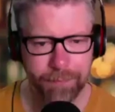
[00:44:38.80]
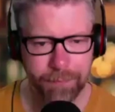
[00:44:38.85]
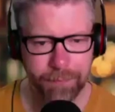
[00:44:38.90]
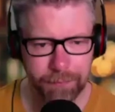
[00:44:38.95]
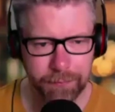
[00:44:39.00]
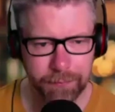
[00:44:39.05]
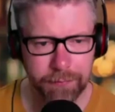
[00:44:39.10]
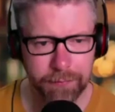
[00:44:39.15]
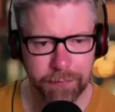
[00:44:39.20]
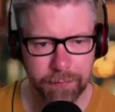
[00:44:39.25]
of
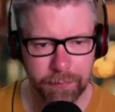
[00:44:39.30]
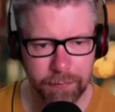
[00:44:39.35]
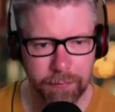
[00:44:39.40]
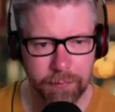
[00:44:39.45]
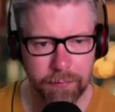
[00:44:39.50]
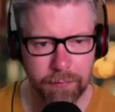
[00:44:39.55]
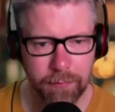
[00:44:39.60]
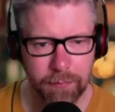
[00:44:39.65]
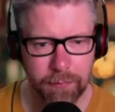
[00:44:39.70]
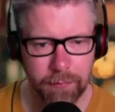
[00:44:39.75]
course.
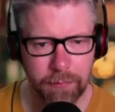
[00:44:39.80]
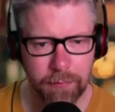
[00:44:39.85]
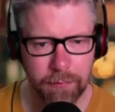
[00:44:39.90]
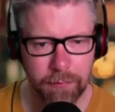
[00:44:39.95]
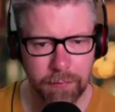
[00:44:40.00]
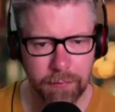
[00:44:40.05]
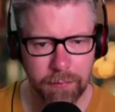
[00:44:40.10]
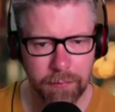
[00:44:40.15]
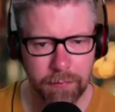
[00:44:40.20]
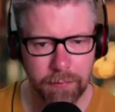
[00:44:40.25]
And
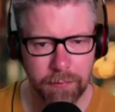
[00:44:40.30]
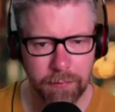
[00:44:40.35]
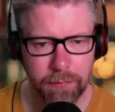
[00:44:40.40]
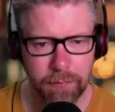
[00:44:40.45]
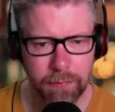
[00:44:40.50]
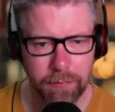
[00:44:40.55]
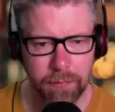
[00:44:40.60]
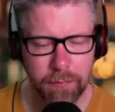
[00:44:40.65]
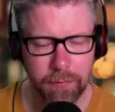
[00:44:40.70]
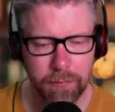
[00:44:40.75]

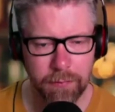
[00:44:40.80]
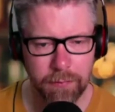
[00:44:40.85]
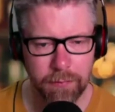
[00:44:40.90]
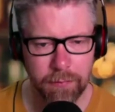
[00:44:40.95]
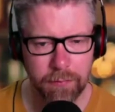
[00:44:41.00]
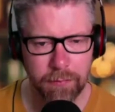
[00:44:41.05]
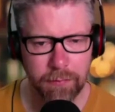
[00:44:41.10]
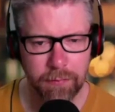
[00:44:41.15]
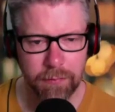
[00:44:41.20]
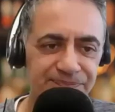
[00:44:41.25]
it
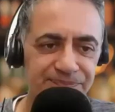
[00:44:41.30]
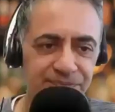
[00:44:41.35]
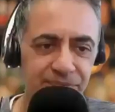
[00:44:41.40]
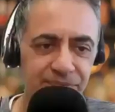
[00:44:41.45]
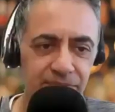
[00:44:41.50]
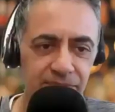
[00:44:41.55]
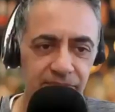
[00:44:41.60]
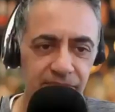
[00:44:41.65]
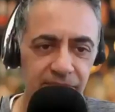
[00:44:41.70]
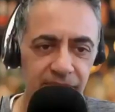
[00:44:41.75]
says,
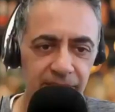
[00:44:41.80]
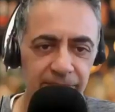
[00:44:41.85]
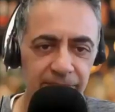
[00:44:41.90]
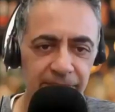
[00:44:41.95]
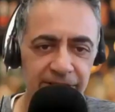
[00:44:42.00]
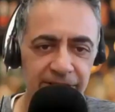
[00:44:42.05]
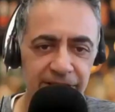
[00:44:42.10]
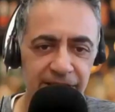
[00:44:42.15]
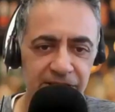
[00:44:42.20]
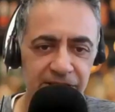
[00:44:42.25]

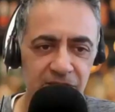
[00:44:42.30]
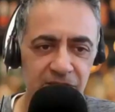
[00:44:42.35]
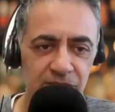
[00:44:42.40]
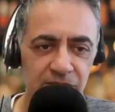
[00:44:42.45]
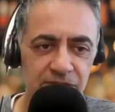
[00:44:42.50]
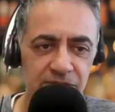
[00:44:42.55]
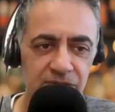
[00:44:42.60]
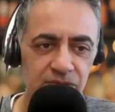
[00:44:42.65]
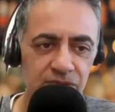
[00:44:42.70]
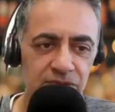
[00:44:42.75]
but it does go
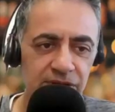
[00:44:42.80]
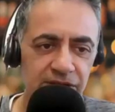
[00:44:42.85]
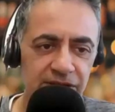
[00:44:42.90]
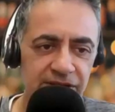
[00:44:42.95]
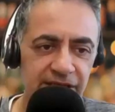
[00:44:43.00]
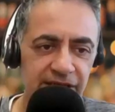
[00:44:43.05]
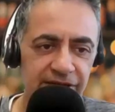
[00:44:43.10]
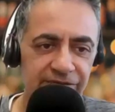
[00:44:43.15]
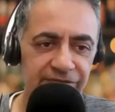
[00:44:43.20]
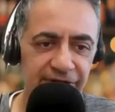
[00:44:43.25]
on also
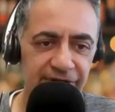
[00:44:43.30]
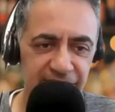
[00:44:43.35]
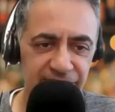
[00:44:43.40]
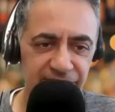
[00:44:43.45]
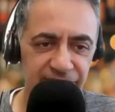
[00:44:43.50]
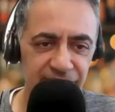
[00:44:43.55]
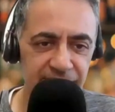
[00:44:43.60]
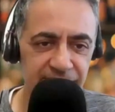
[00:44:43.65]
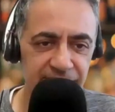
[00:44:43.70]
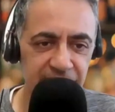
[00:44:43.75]
to say
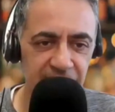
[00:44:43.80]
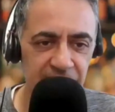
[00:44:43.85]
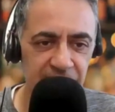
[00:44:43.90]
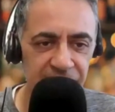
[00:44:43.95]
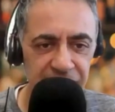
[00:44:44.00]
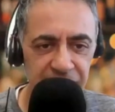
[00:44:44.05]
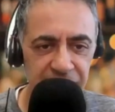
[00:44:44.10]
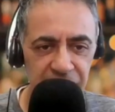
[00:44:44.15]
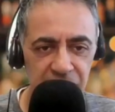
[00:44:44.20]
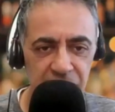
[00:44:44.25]
fashion firms,
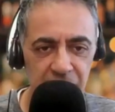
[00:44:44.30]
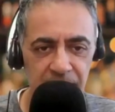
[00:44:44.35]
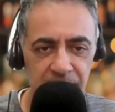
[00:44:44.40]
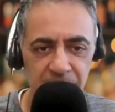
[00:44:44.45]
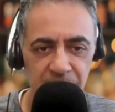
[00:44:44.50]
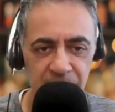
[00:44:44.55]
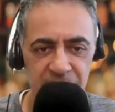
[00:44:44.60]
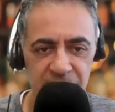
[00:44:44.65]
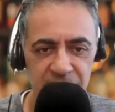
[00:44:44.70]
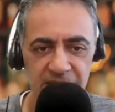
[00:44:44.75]
including Hugo
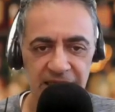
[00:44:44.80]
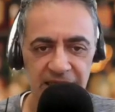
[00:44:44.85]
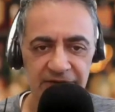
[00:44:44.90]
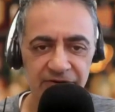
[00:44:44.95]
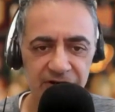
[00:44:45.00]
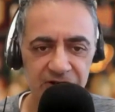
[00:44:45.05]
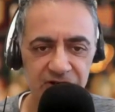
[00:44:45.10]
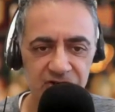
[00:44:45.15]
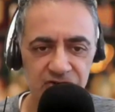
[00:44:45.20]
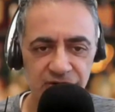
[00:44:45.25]
Boss and
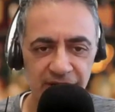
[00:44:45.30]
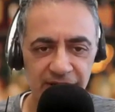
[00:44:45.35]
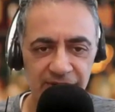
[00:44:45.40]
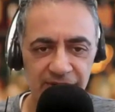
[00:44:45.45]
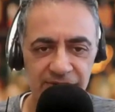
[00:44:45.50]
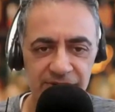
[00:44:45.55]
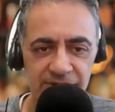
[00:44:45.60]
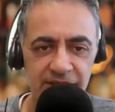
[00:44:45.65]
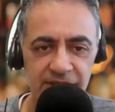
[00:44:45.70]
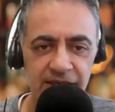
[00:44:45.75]
Levi
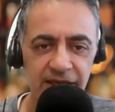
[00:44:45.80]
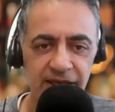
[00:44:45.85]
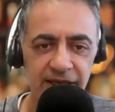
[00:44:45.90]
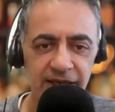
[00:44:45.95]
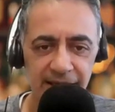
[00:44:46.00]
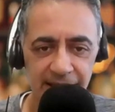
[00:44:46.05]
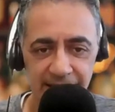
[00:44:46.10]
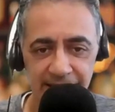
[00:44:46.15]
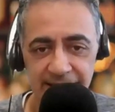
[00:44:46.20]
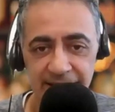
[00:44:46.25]
Strauss
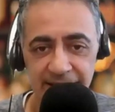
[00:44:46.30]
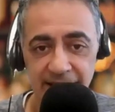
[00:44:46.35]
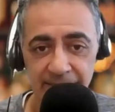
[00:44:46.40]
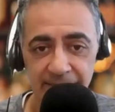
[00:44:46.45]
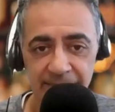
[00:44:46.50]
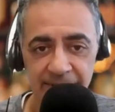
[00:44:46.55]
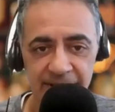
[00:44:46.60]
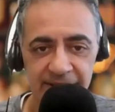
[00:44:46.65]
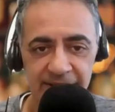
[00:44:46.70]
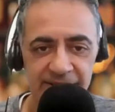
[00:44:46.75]
and
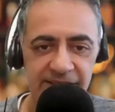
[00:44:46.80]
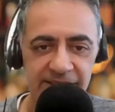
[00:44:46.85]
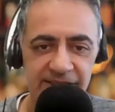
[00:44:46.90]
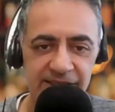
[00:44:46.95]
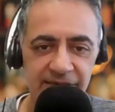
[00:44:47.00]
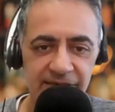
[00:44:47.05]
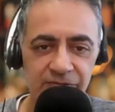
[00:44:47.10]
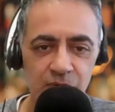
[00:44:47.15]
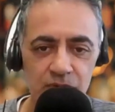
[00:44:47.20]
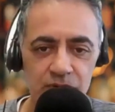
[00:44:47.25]
company, says,
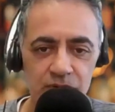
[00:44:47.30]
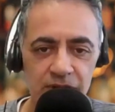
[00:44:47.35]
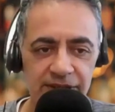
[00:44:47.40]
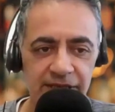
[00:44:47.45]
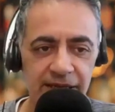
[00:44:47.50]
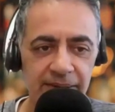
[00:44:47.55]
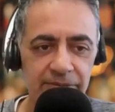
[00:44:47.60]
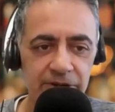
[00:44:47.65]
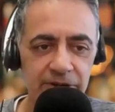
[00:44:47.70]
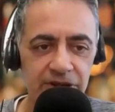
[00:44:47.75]
have also
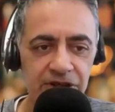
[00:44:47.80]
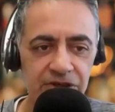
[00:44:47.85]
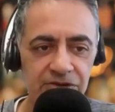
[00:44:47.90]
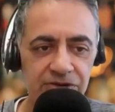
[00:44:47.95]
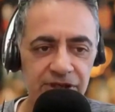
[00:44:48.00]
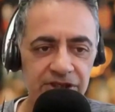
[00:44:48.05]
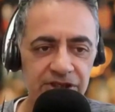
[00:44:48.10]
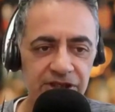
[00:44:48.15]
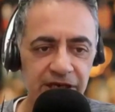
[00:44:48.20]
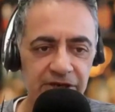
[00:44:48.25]
dabbled in
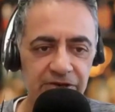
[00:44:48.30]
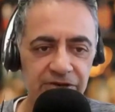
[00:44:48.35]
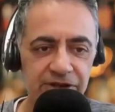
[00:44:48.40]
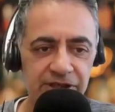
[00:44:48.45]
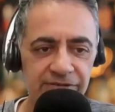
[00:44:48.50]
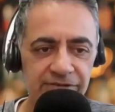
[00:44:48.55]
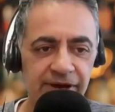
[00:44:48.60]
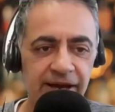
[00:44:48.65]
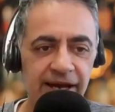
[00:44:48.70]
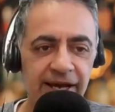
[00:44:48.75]
using
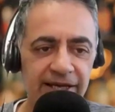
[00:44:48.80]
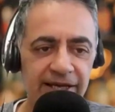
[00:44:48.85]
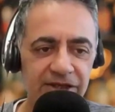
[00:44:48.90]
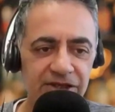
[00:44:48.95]
generative